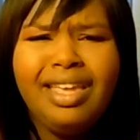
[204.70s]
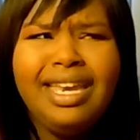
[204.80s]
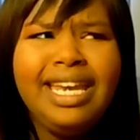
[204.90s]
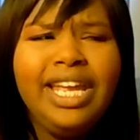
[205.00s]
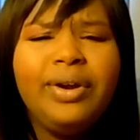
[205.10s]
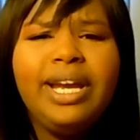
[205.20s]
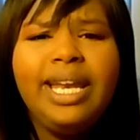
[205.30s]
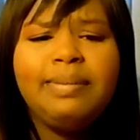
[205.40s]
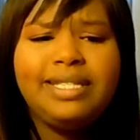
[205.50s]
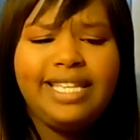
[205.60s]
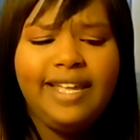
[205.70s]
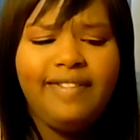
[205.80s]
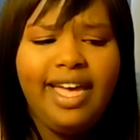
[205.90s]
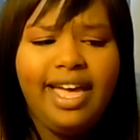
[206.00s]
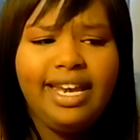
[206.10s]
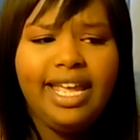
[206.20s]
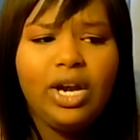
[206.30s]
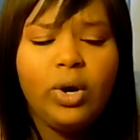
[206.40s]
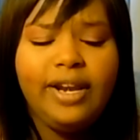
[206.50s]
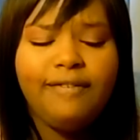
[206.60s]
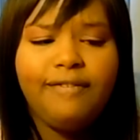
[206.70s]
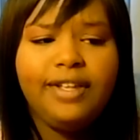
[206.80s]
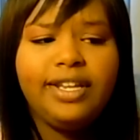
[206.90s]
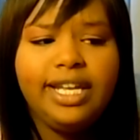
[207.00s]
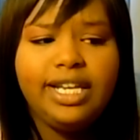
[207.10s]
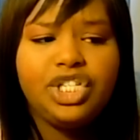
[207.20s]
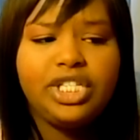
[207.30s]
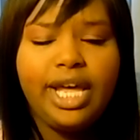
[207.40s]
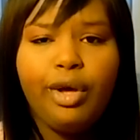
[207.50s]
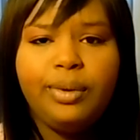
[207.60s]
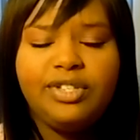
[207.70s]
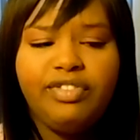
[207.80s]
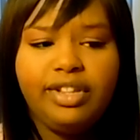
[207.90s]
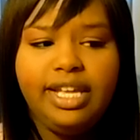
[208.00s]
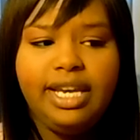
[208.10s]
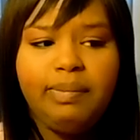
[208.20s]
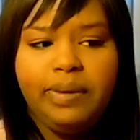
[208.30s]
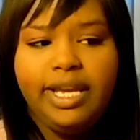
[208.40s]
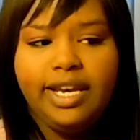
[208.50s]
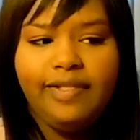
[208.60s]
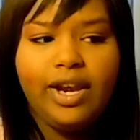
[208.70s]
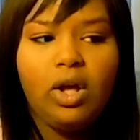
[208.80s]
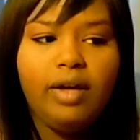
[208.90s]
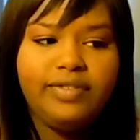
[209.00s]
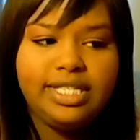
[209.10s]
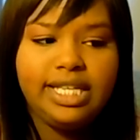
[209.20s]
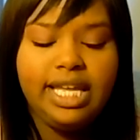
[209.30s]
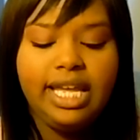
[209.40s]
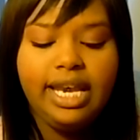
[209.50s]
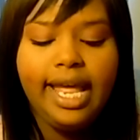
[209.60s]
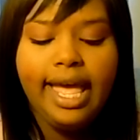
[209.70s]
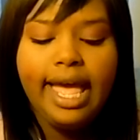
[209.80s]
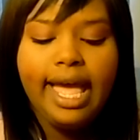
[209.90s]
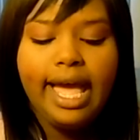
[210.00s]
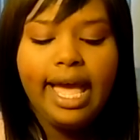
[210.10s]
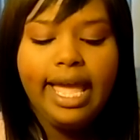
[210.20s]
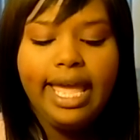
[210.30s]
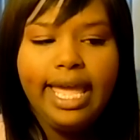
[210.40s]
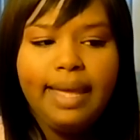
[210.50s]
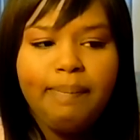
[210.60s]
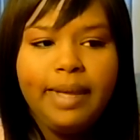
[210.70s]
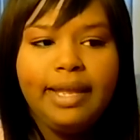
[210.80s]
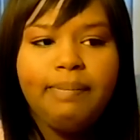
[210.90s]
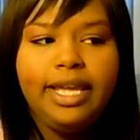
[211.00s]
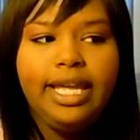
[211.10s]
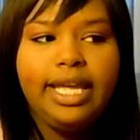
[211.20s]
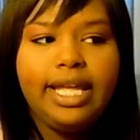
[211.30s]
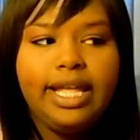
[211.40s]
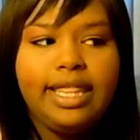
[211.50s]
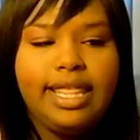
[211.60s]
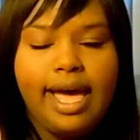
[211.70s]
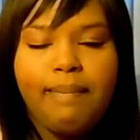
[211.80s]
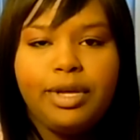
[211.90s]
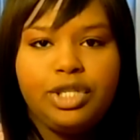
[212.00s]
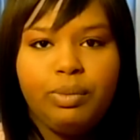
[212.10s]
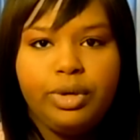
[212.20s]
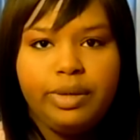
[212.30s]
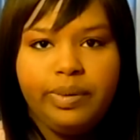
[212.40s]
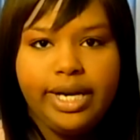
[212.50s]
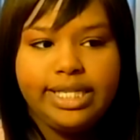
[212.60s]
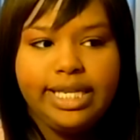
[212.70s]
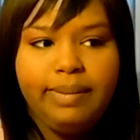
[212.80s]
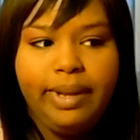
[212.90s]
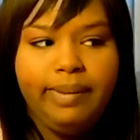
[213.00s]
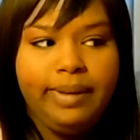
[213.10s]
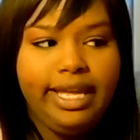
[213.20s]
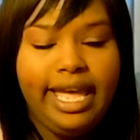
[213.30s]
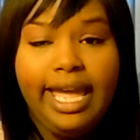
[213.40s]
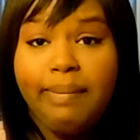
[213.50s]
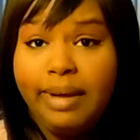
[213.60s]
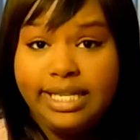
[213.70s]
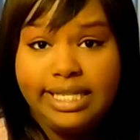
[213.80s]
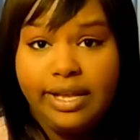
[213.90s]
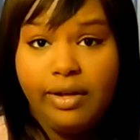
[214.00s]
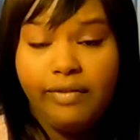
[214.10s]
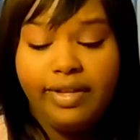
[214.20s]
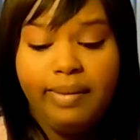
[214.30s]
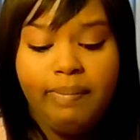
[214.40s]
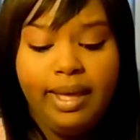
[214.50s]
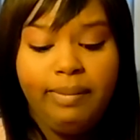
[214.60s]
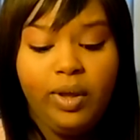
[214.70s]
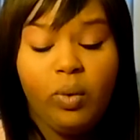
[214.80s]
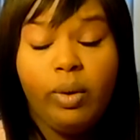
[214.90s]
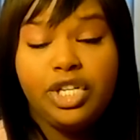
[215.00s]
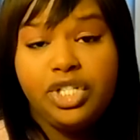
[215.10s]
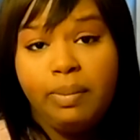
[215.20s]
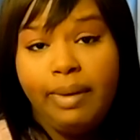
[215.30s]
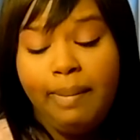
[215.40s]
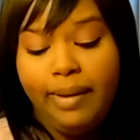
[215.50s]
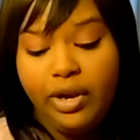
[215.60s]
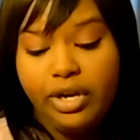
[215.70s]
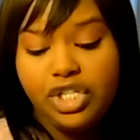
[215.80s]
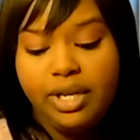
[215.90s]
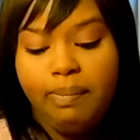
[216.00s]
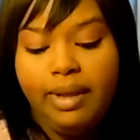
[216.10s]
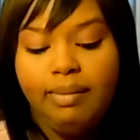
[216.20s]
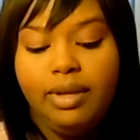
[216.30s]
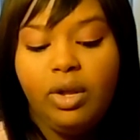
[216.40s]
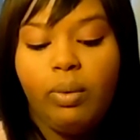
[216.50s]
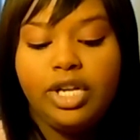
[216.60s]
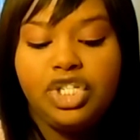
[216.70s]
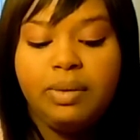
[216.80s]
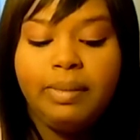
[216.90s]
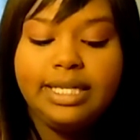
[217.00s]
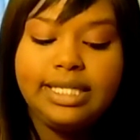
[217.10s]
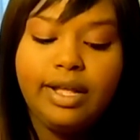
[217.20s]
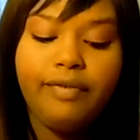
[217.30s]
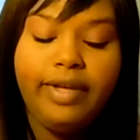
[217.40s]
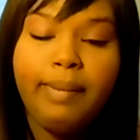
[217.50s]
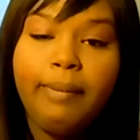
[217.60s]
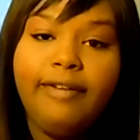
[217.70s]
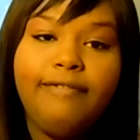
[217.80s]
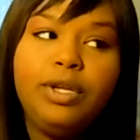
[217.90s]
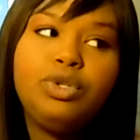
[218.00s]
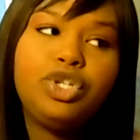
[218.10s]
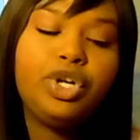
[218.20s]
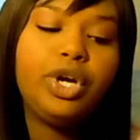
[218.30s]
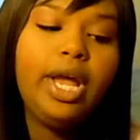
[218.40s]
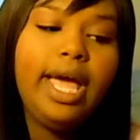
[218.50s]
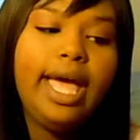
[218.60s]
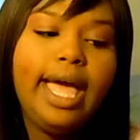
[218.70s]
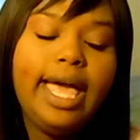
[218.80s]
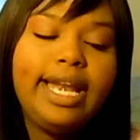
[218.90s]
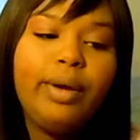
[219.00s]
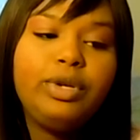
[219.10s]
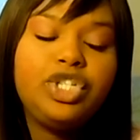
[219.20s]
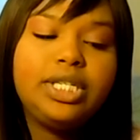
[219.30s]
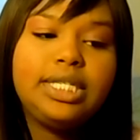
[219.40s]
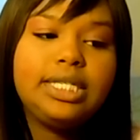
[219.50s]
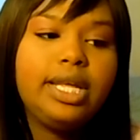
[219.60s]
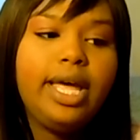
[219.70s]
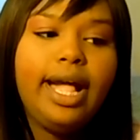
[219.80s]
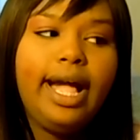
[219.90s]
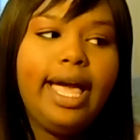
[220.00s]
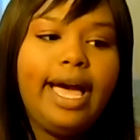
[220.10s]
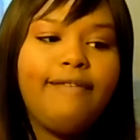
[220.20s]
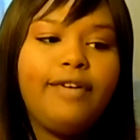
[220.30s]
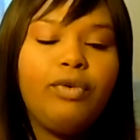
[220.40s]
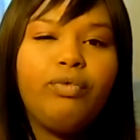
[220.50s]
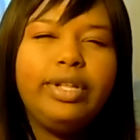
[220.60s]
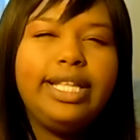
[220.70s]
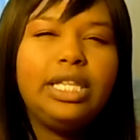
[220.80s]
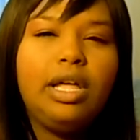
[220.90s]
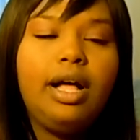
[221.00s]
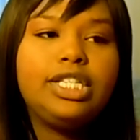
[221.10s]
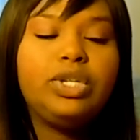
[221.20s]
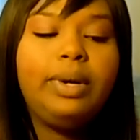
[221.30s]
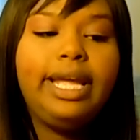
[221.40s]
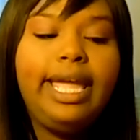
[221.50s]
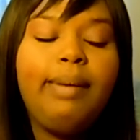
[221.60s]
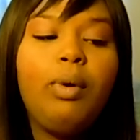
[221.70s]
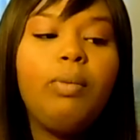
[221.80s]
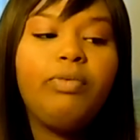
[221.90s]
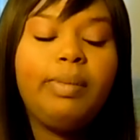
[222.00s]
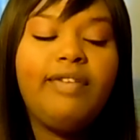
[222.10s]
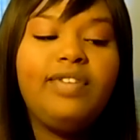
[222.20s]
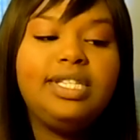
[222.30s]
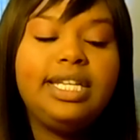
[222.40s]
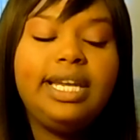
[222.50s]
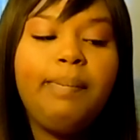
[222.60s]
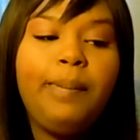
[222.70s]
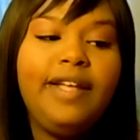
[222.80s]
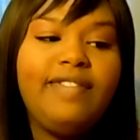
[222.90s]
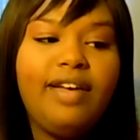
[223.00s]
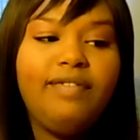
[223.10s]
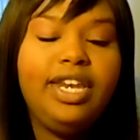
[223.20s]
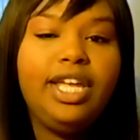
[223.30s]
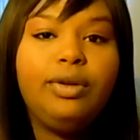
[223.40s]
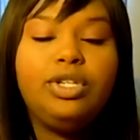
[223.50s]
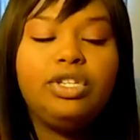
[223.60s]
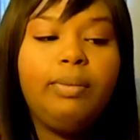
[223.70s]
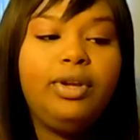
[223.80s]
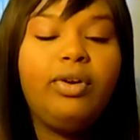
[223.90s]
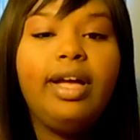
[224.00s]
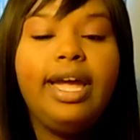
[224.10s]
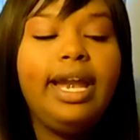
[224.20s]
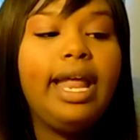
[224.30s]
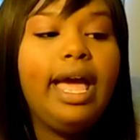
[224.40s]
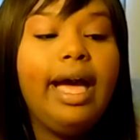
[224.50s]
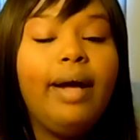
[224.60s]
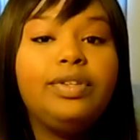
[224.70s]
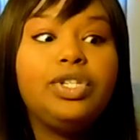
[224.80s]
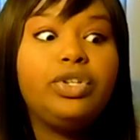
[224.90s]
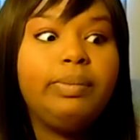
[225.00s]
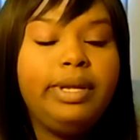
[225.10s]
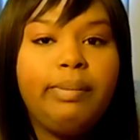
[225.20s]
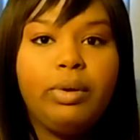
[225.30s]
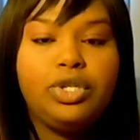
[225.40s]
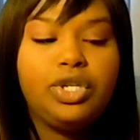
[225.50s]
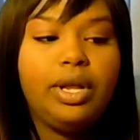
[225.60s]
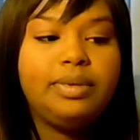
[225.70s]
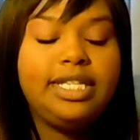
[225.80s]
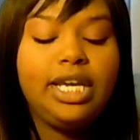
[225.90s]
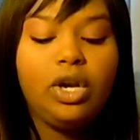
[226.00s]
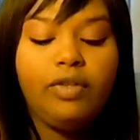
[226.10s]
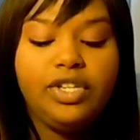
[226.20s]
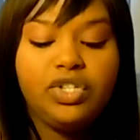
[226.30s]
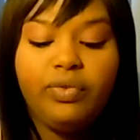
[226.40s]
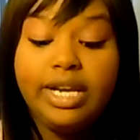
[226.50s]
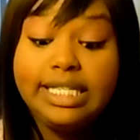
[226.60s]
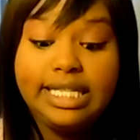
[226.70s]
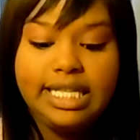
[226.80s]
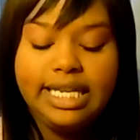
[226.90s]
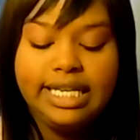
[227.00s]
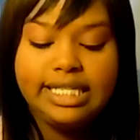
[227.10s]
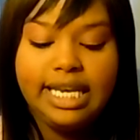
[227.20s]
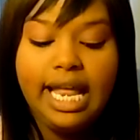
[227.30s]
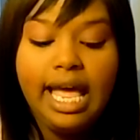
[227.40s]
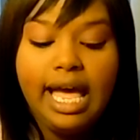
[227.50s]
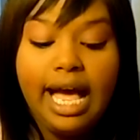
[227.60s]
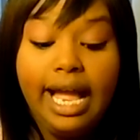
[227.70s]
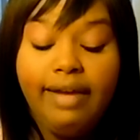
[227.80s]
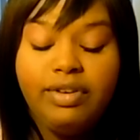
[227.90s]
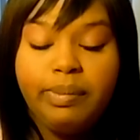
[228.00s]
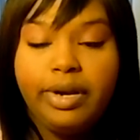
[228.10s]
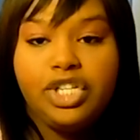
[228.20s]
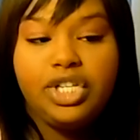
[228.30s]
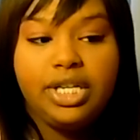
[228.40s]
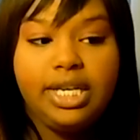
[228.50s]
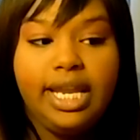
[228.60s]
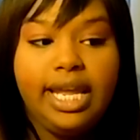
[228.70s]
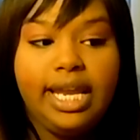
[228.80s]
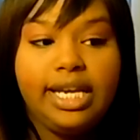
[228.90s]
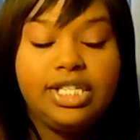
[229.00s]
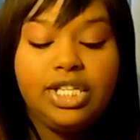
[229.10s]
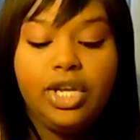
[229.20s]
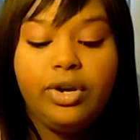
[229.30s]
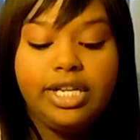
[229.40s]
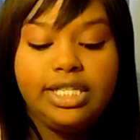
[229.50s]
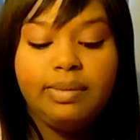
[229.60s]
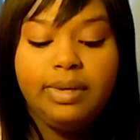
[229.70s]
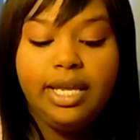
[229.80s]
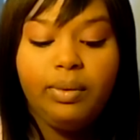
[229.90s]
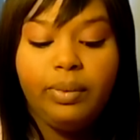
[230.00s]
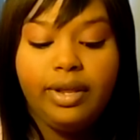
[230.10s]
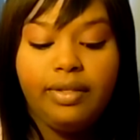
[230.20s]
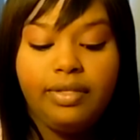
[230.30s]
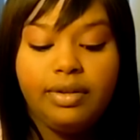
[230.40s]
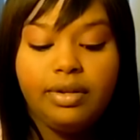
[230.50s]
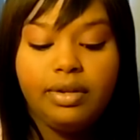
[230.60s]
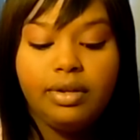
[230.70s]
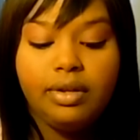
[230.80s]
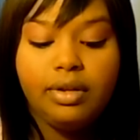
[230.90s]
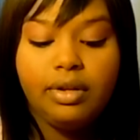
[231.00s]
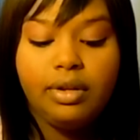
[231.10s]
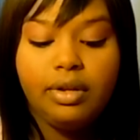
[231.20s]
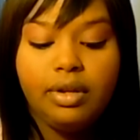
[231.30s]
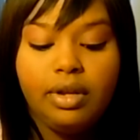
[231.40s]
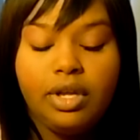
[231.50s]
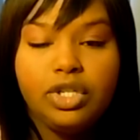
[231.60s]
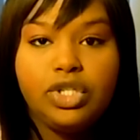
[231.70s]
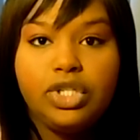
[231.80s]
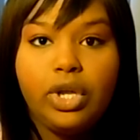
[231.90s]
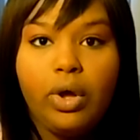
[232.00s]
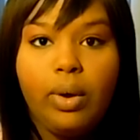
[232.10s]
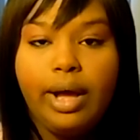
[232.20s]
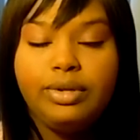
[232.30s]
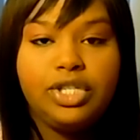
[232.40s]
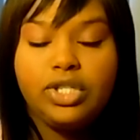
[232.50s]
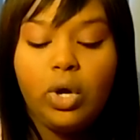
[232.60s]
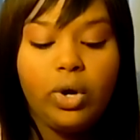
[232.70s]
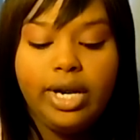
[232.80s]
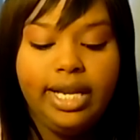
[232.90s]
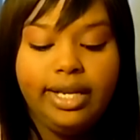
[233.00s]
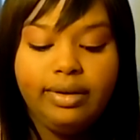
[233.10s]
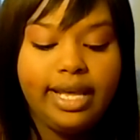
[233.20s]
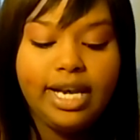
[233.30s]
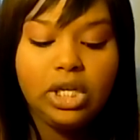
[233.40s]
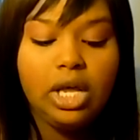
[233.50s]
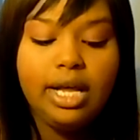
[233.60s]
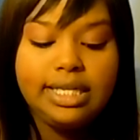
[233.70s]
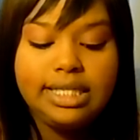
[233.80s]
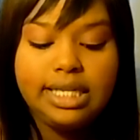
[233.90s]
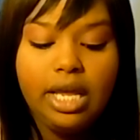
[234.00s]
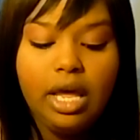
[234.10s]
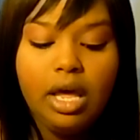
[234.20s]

And hearing him say that and already feeling just how I was feeling and being in that office again, it made me that much more depressed. It made me hate myself. It made me question my marriage. It made me question myself and my future. And I felt really lost. So when I came home from that visit and I made that video, you saw me crying. I was extremely emotional. I was thinking all these crazy things. And I have depression and insecurities to begin with. So I was just already at a loss.